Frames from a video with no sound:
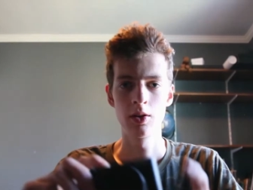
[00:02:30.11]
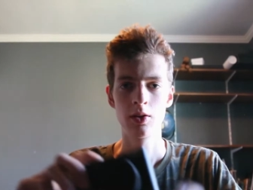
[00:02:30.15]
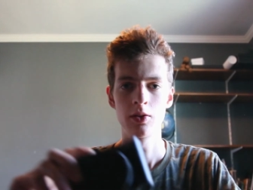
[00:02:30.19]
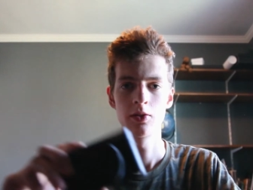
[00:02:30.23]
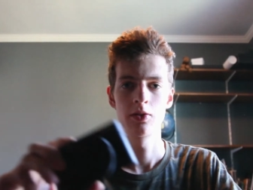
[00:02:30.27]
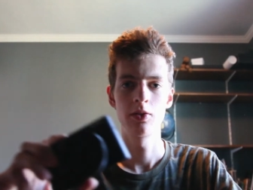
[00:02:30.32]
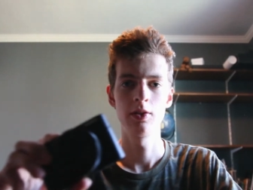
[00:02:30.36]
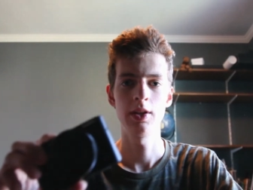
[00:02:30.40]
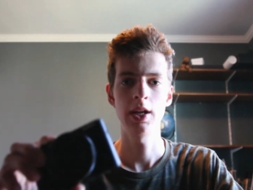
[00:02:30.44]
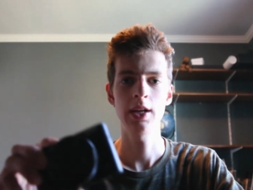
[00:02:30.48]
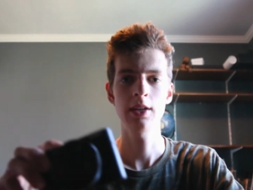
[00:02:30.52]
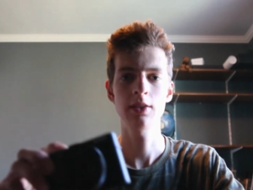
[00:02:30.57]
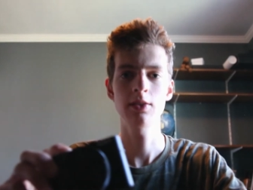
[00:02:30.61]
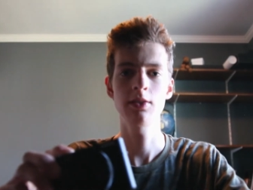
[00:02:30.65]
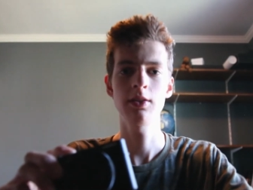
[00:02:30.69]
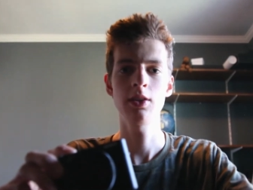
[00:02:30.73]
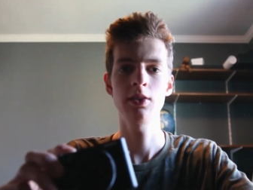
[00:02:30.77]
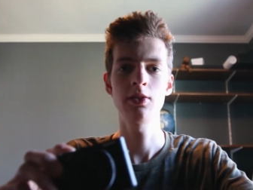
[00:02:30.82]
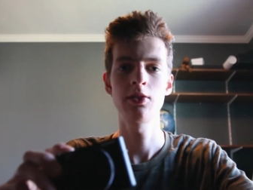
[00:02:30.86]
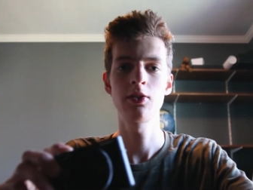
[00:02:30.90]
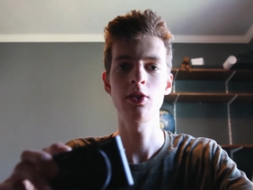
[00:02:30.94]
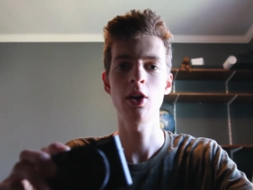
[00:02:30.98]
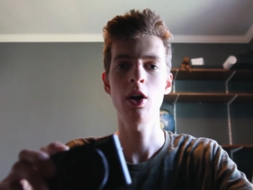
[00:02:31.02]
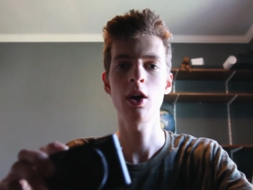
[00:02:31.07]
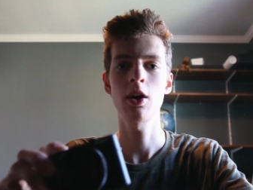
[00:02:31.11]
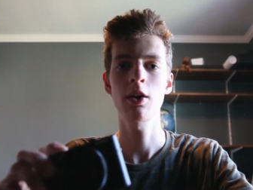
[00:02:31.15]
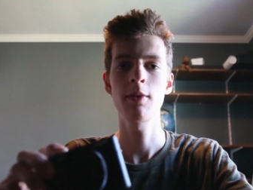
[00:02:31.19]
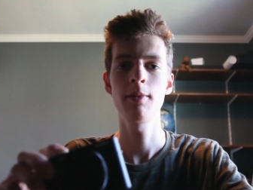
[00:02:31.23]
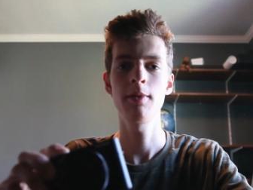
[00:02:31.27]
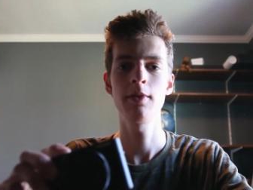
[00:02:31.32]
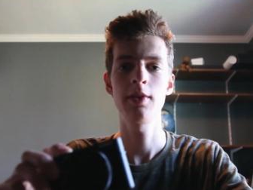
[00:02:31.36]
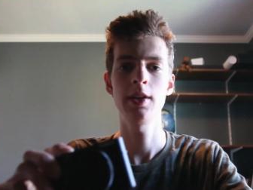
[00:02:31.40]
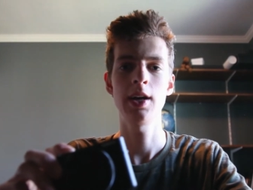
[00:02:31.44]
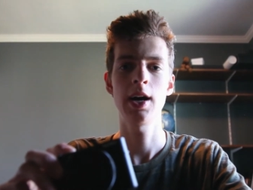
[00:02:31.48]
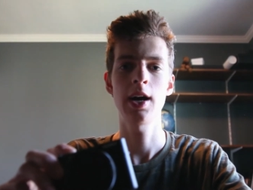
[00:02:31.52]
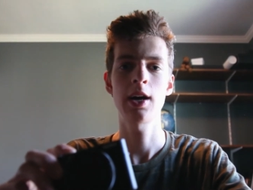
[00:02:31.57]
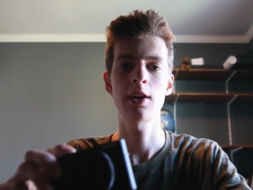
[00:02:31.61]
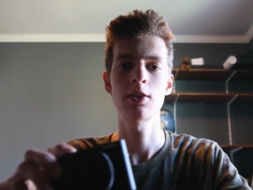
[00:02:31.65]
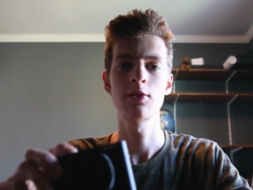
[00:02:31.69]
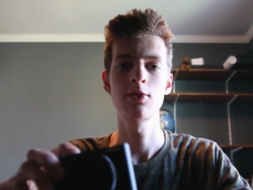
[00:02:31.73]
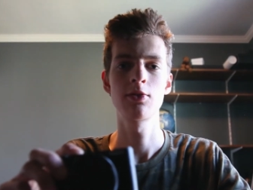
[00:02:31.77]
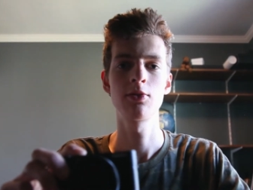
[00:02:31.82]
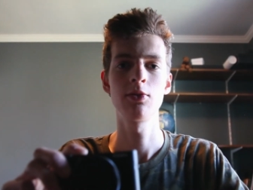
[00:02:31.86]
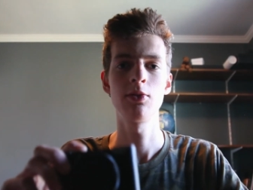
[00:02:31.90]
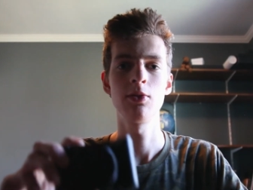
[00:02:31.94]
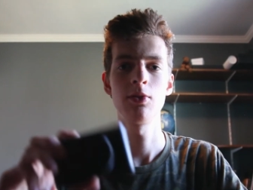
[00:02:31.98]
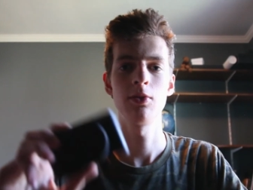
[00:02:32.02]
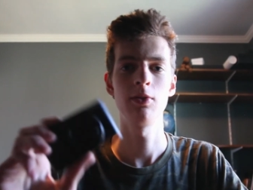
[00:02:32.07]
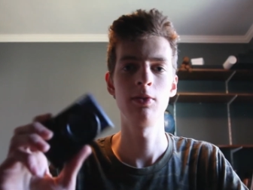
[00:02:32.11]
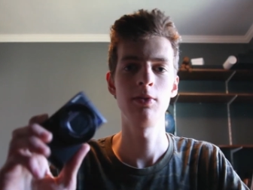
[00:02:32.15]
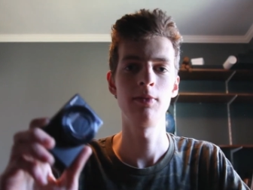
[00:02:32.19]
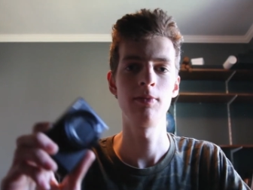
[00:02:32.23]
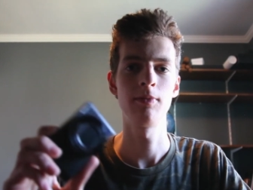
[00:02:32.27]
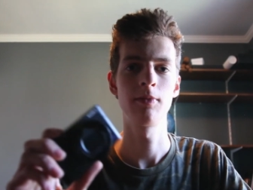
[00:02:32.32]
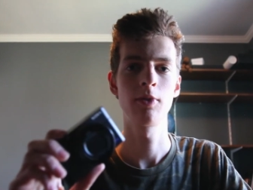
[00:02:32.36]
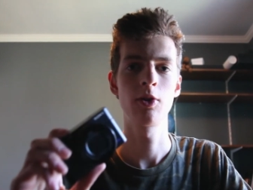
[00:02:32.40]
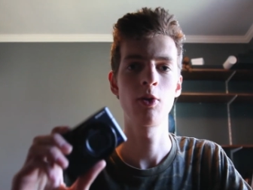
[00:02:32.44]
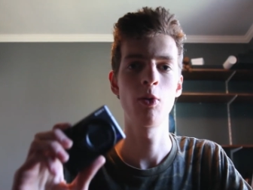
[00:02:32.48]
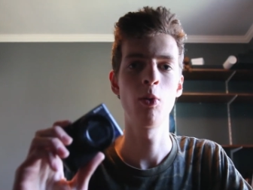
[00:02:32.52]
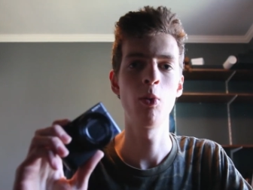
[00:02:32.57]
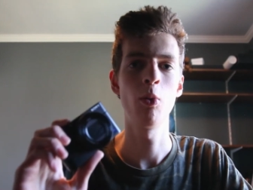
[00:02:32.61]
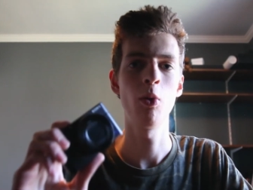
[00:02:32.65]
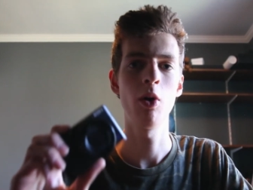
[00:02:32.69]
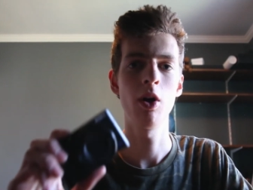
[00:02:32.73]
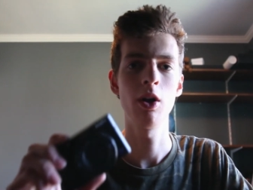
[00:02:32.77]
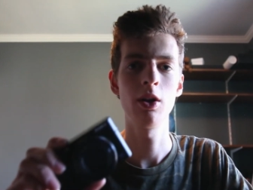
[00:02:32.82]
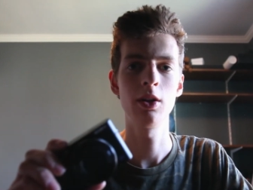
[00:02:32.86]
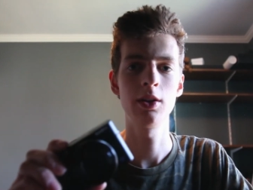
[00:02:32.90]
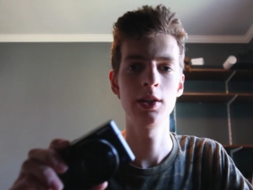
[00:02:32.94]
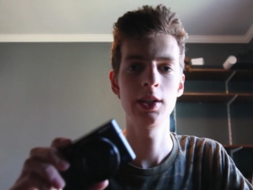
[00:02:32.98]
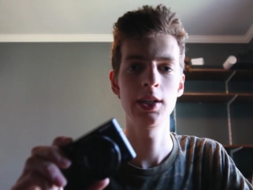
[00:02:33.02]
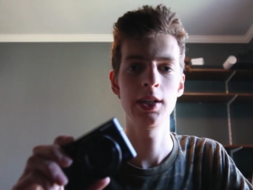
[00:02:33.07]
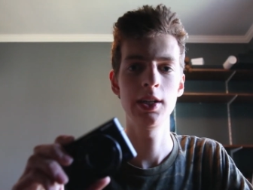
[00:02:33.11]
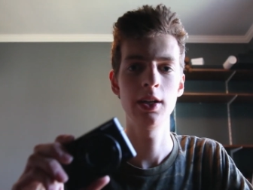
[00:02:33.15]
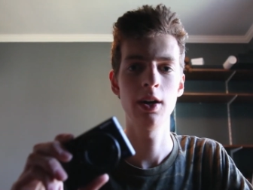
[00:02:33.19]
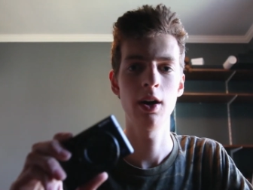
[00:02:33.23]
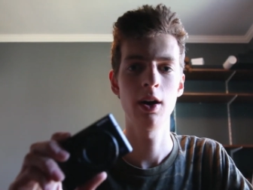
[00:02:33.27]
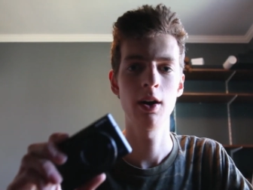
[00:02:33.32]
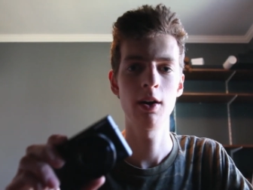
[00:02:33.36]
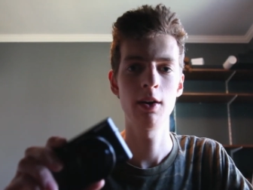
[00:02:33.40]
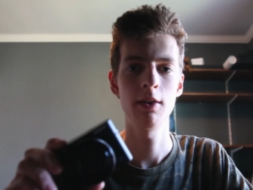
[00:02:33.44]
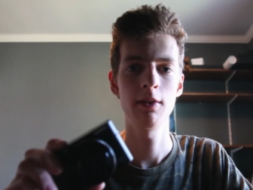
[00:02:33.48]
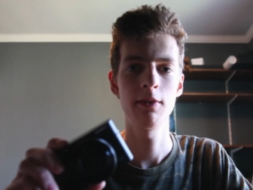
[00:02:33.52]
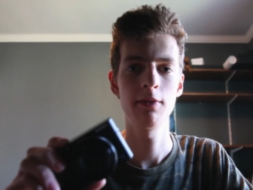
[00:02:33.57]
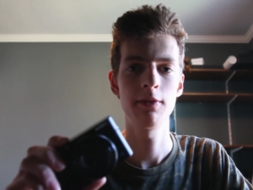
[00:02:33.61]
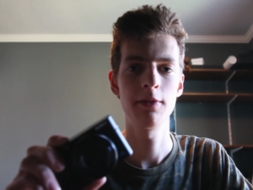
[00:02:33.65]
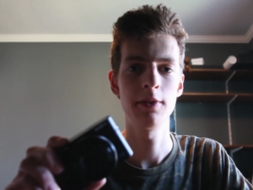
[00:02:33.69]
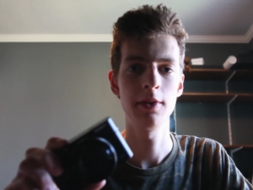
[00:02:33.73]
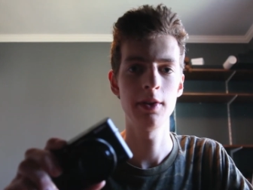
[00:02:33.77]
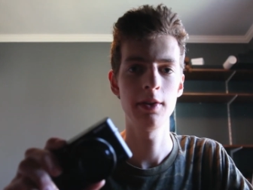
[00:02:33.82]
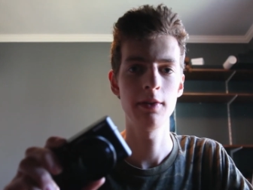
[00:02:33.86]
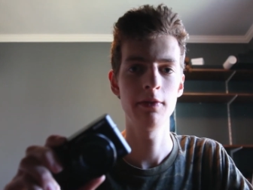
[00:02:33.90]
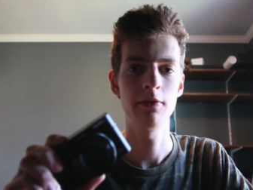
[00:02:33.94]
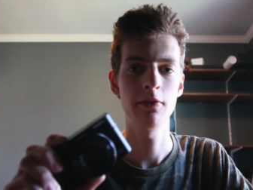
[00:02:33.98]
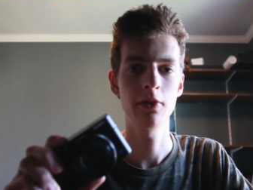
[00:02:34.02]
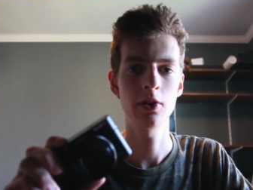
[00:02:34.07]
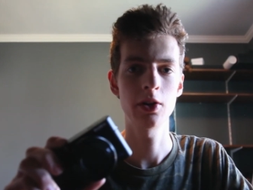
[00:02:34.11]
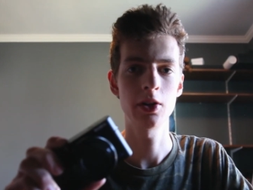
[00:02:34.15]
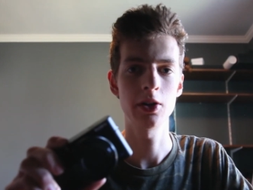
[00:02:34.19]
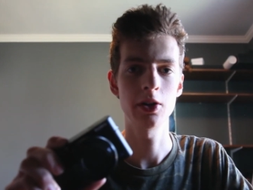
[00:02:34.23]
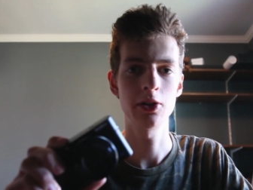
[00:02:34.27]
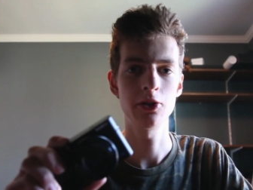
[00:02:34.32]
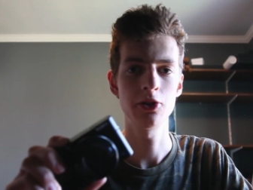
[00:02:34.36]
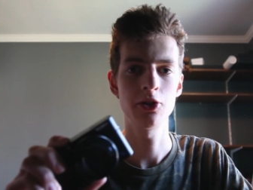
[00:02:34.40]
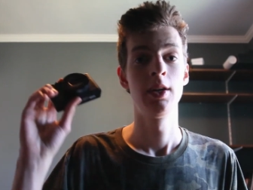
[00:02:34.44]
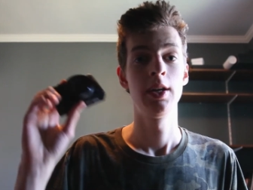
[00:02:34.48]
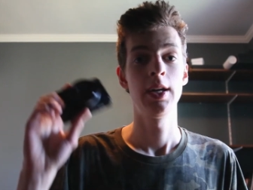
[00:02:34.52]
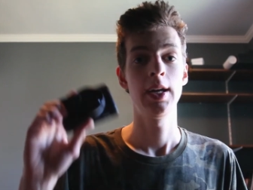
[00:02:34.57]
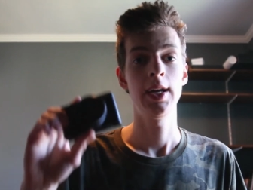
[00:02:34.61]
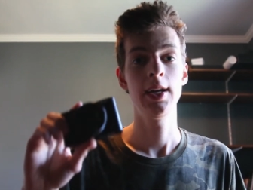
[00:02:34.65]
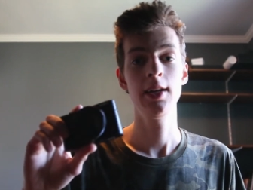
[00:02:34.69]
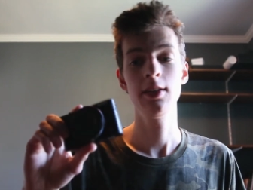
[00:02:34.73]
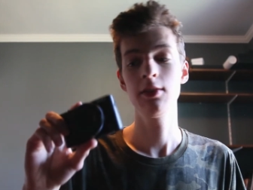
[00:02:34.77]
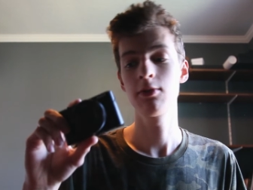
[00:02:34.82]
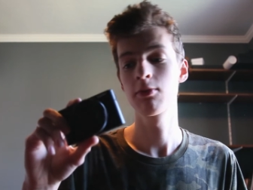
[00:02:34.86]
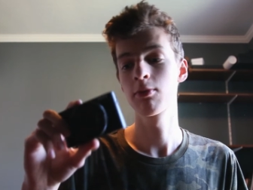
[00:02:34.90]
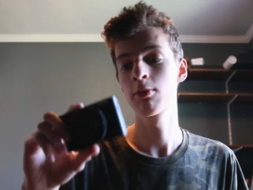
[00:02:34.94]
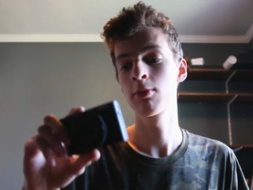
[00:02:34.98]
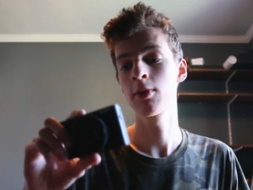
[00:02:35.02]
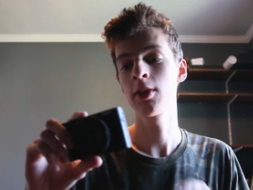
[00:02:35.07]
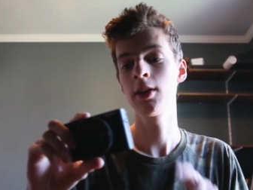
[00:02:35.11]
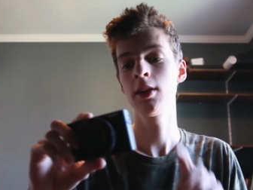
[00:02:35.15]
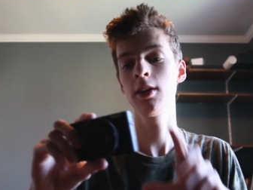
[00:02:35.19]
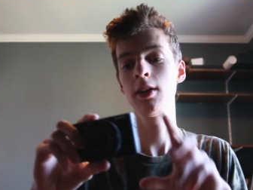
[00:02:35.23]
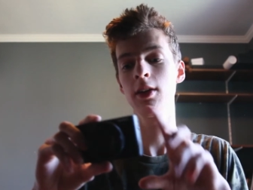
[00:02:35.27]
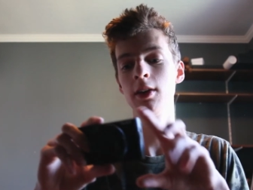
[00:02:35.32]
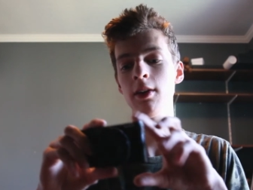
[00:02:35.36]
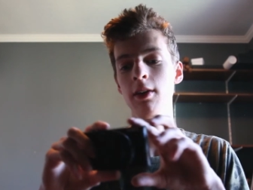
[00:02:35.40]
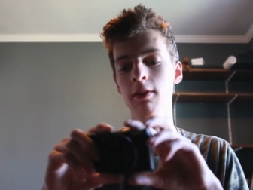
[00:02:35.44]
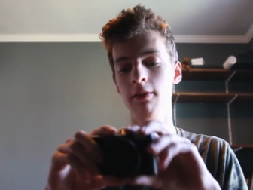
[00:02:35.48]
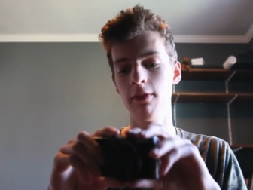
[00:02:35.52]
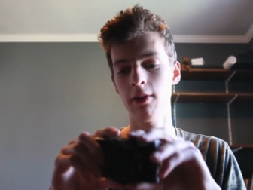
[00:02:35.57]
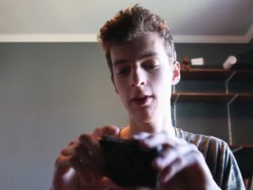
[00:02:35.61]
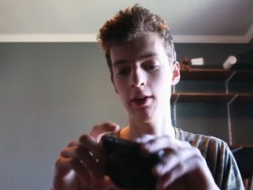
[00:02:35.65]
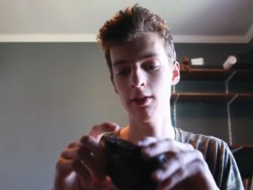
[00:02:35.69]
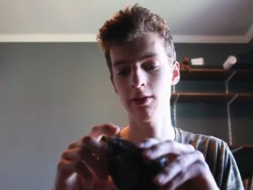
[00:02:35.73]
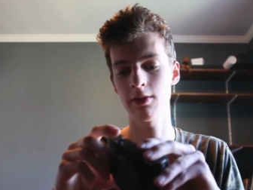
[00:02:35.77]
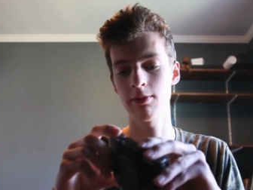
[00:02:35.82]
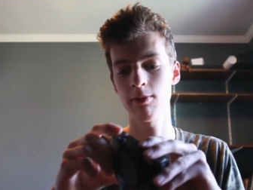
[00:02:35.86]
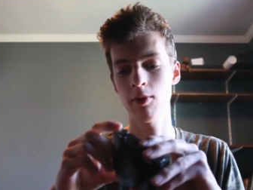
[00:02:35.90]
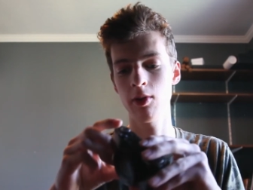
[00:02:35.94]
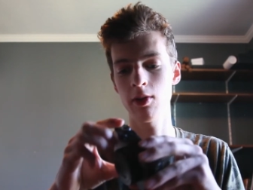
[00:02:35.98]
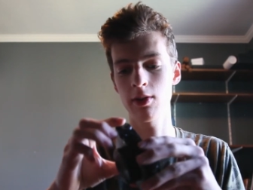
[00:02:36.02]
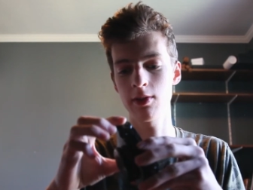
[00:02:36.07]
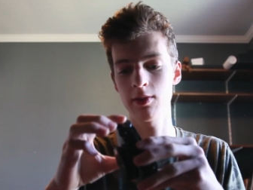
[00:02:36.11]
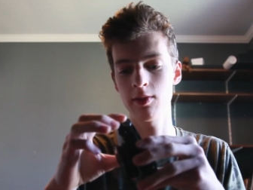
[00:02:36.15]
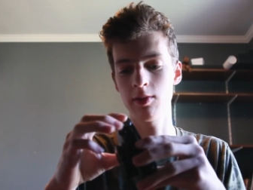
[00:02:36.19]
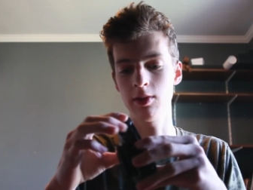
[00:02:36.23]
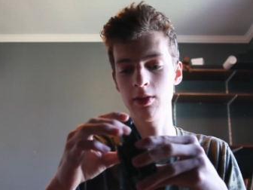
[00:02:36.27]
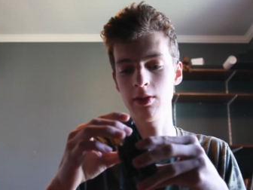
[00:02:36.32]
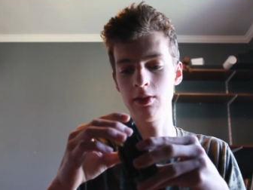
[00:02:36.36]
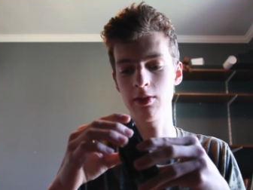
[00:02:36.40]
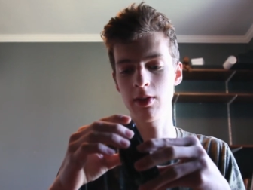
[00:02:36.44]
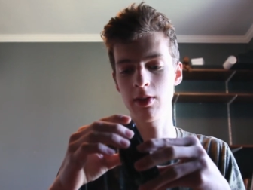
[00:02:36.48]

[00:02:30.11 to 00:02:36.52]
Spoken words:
So next, let's talk about the actual quality of the footage. It's really good for how small this is.